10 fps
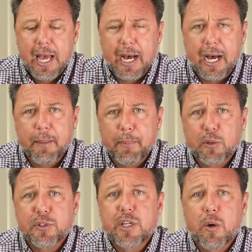but
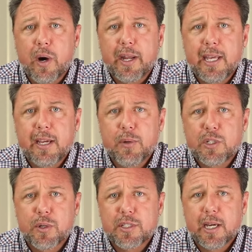also one here,
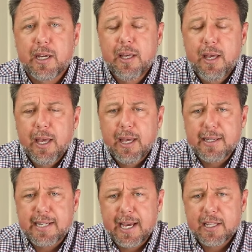which was in
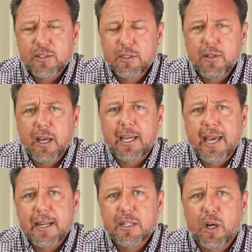Townsville, a
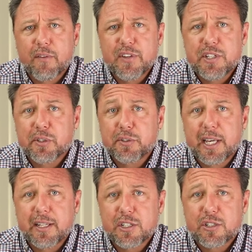candlelight vigil
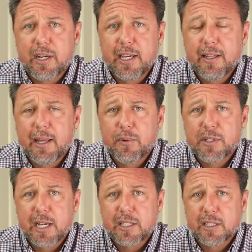down the Strand that
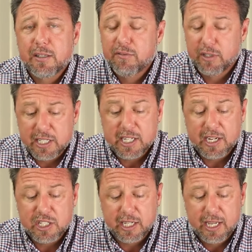was actually really
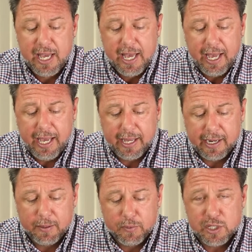touching, and
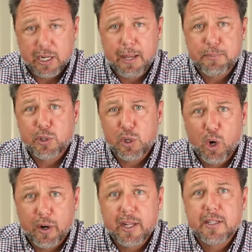it was an absolute
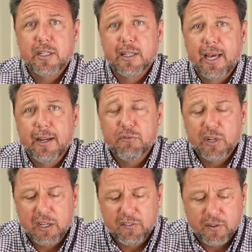honour to lay a
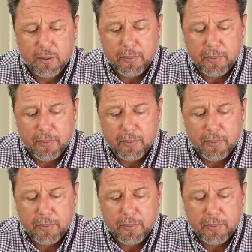wreath on